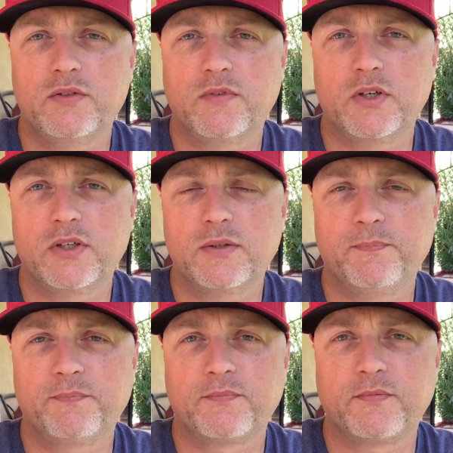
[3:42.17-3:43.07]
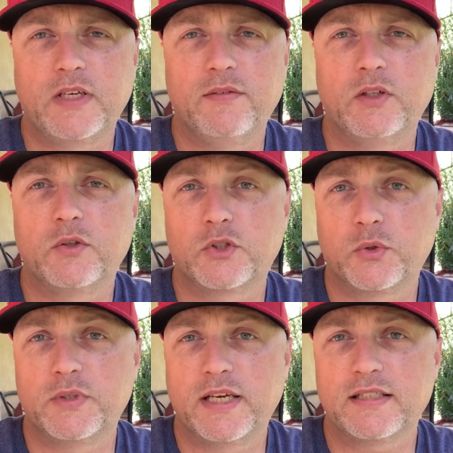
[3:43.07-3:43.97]
inverter, even though it's
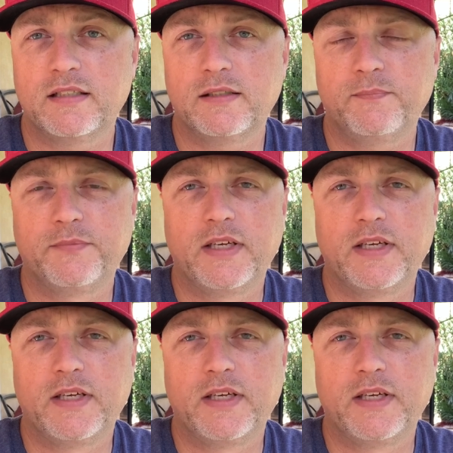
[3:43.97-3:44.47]
through Tesla.